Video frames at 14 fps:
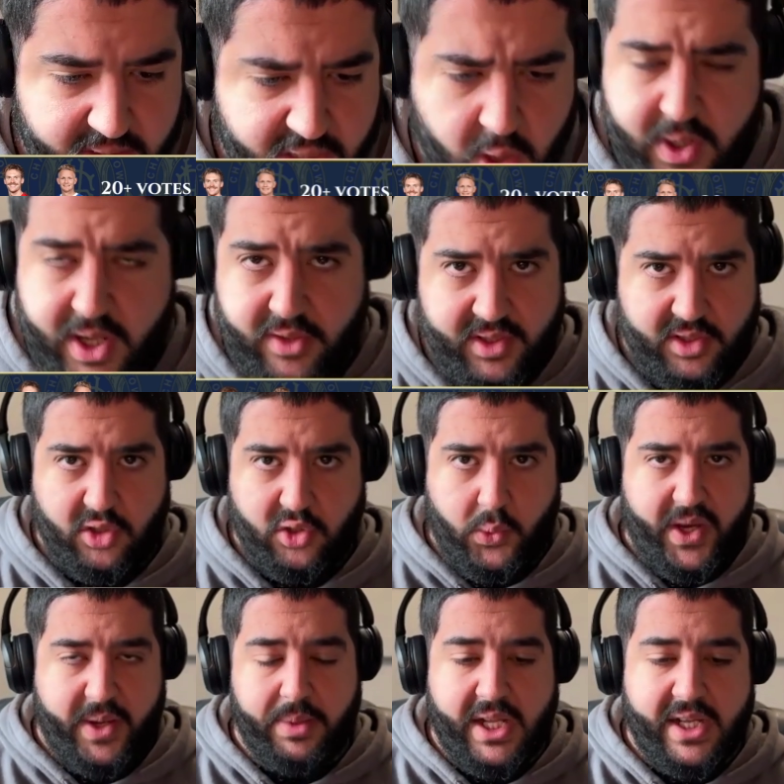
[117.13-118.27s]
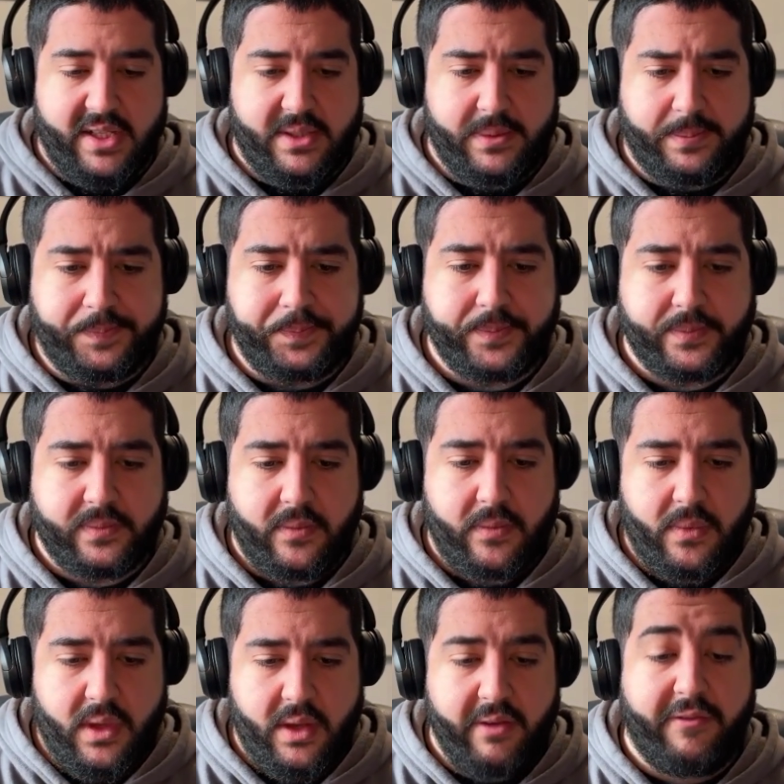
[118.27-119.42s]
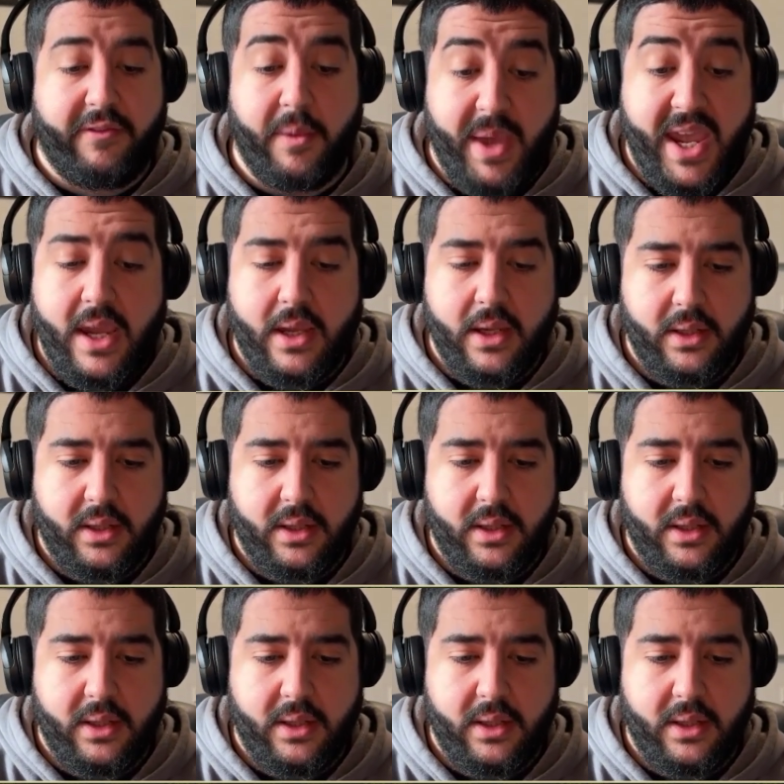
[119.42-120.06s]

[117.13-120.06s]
No one else is on 20 plus for me,